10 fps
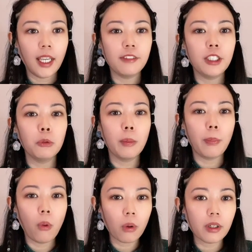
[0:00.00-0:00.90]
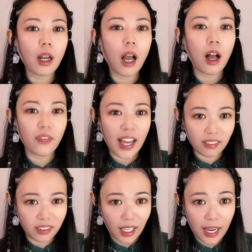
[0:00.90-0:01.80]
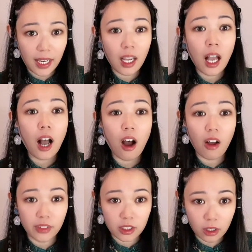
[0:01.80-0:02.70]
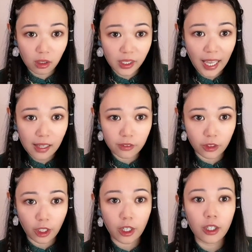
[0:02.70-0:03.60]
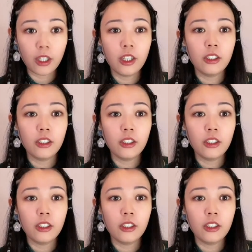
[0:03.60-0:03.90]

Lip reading: If you were born on that day on the solar calendar,